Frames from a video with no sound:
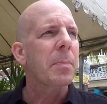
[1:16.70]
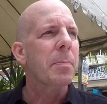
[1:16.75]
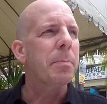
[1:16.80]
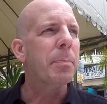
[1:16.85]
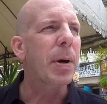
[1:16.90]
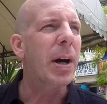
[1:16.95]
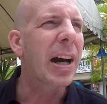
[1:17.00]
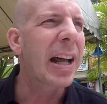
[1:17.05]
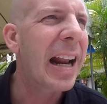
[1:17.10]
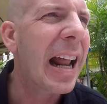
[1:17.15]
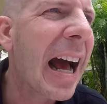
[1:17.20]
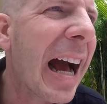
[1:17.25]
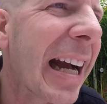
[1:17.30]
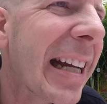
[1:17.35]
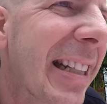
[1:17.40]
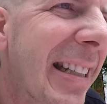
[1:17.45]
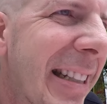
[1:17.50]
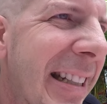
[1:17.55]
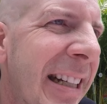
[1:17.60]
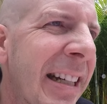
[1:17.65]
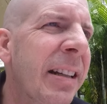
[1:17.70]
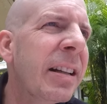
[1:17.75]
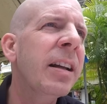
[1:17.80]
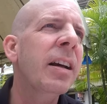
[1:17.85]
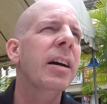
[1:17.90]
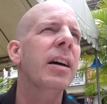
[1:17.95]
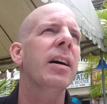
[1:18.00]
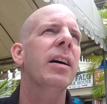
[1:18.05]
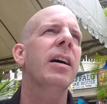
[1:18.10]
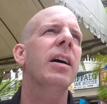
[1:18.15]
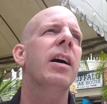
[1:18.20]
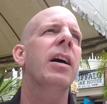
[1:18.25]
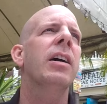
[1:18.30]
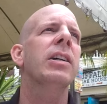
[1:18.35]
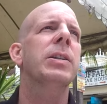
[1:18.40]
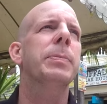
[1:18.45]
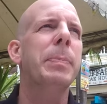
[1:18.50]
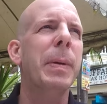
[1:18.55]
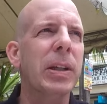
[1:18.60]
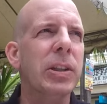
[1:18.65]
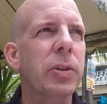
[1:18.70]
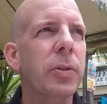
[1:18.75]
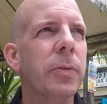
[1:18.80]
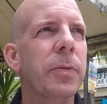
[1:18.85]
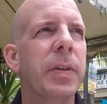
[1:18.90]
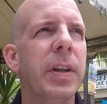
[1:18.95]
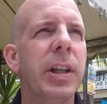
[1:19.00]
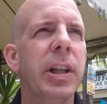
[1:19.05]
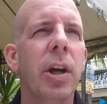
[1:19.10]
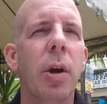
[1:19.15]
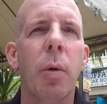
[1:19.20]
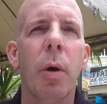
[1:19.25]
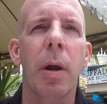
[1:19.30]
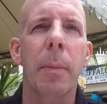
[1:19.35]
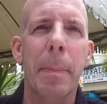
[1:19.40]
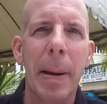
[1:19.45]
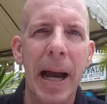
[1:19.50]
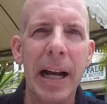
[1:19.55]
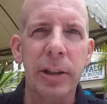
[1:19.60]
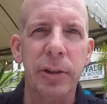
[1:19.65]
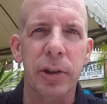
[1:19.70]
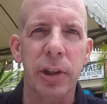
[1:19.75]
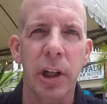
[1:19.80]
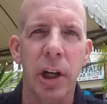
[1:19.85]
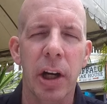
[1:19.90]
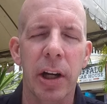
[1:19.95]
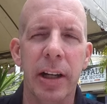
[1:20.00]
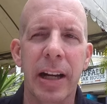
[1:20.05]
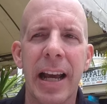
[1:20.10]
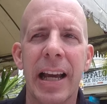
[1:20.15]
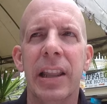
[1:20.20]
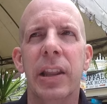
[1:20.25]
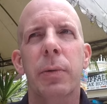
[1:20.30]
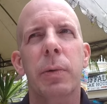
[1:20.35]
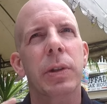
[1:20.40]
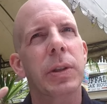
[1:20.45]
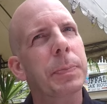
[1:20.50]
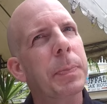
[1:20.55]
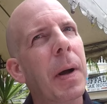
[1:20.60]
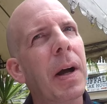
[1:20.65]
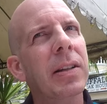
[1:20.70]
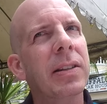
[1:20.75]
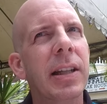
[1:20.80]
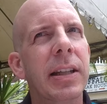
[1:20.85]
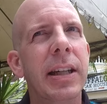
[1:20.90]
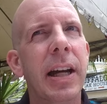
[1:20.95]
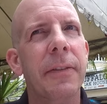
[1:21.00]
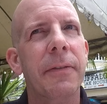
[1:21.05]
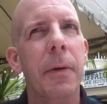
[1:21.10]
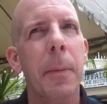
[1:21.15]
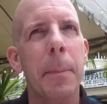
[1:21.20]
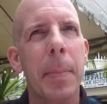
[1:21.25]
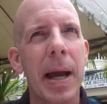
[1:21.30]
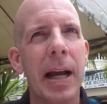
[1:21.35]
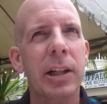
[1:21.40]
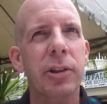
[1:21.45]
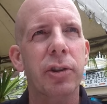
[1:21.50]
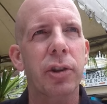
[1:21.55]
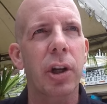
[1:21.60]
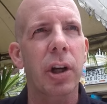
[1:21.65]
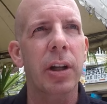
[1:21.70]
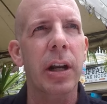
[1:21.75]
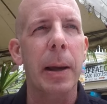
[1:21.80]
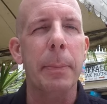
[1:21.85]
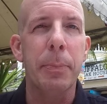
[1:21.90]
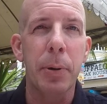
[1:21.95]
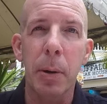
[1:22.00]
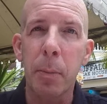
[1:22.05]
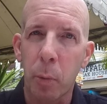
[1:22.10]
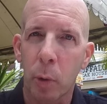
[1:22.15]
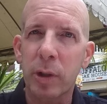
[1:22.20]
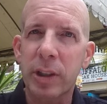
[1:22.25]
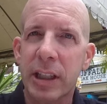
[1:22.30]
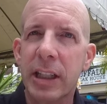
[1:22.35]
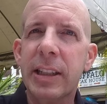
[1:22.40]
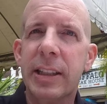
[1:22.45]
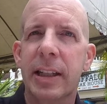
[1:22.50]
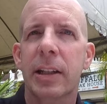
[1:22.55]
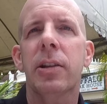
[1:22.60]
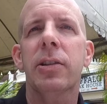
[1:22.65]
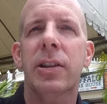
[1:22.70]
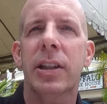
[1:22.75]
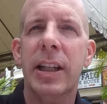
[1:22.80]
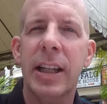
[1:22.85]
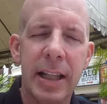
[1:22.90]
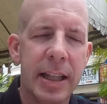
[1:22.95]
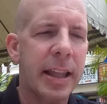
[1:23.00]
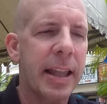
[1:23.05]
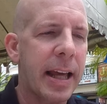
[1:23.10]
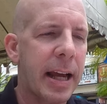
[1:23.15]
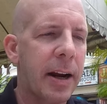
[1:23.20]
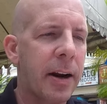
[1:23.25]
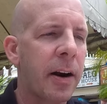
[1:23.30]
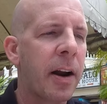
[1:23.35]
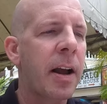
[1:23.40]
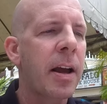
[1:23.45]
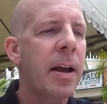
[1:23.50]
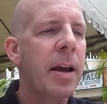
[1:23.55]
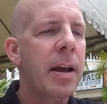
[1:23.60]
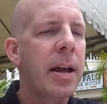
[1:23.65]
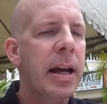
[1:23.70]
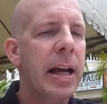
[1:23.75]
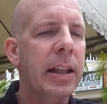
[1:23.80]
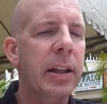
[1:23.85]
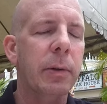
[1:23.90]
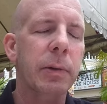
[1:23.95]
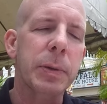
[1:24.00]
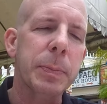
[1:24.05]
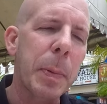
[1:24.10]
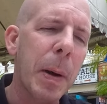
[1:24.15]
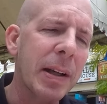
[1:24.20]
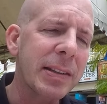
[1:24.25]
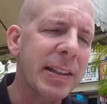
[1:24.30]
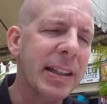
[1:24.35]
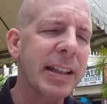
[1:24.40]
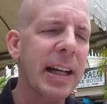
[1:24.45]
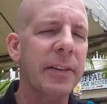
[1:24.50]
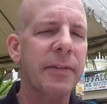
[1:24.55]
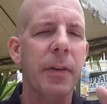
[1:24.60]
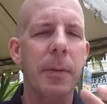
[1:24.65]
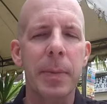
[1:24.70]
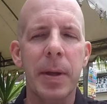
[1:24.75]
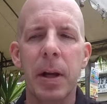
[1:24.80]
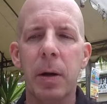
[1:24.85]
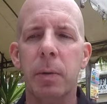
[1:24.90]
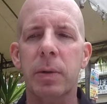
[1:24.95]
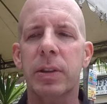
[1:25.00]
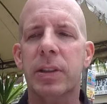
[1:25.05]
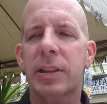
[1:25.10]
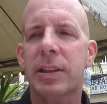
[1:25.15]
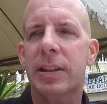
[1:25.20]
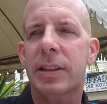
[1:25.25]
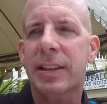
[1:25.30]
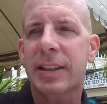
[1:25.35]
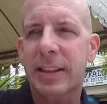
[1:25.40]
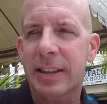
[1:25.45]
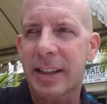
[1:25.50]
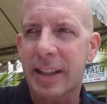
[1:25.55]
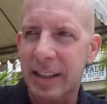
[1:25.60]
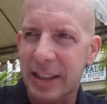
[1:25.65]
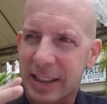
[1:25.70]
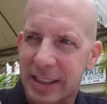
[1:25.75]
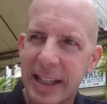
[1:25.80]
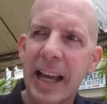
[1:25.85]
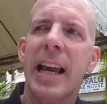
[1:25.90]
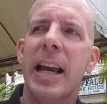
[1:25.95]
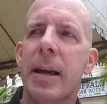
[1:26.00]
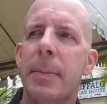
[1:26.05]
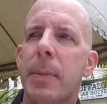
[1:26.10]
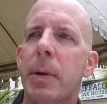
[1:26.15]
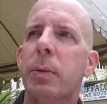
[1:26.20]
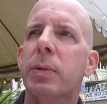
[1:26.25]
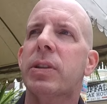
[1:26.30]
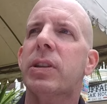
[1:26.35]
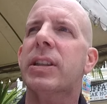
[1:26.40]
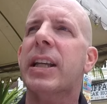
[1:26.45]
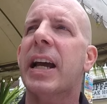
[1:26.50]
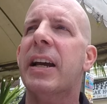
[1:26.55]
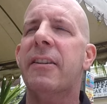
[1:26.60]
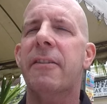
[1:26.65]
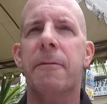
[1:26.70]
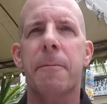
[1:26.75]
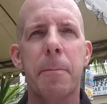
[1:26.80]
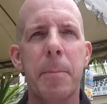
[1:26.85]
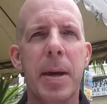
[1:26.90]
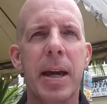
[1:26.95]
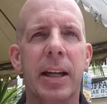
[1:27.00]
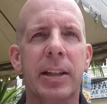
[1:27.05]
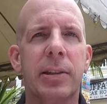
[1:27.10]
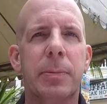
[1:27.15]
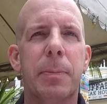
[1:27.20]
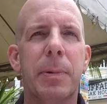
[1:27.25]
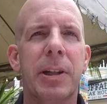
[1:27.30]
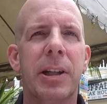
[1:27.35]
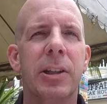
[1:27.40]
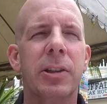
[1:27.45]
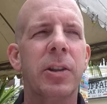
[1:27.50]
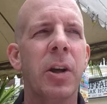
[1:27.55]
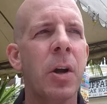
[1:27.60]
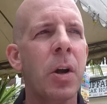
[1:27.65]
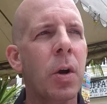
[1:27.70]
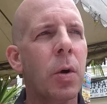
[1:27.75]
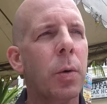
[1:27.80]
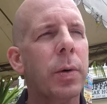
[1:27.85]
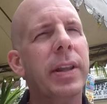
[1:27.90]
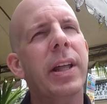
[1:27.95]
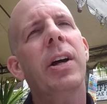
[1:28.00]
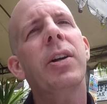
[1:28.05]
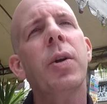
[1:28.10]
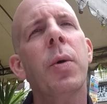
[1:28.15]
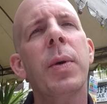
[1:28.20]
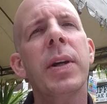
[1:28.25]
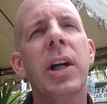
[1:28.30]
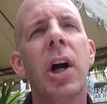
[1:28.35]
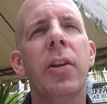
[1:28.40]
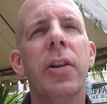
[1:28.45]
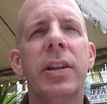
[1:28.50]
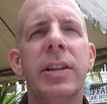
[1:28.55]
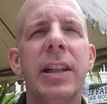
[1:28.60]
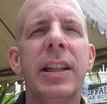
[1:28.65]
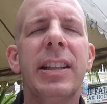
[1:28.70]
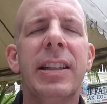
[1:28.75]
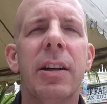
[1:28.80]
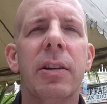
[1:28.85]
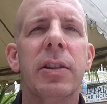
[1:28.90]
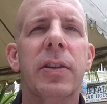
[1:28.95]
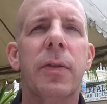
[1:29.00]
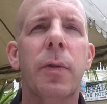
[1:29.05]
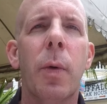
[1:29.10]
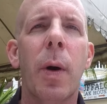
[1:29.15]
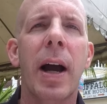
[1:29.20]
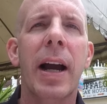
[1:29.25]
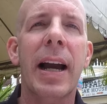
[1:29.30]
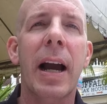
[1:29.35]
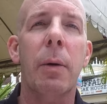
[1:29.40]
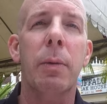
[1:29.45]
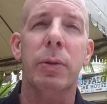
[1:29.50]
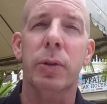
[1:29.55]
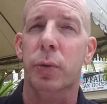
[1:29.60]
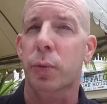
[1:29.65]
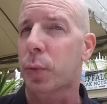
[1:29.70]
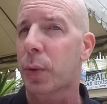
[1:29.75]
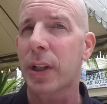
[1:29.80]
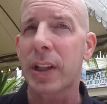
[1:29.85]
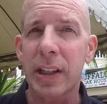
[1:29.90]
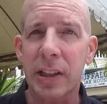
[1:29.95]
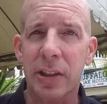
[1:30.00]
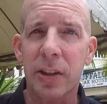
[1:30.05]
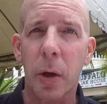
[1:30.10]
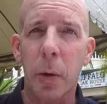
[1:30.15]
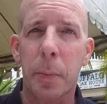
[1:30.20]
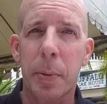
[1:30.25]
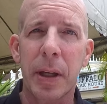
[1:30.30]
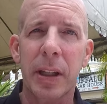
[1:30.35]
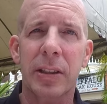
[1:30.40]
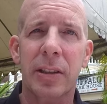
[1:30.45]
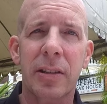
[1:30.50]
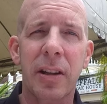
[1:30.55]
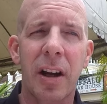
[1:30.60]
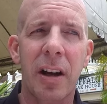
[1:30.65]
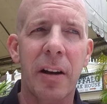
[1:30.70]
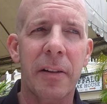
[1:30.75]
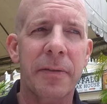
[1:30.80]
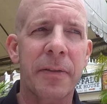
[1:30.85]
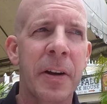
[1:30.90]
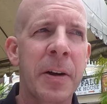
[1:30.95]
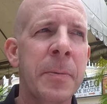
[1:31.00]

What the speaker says: but I did a special video on Patreon, and the response I got from Patreon, I put more details in there, and the response I got from there was the same. It was kind of mixed, because without knowing all the details of why I was really so pissed off,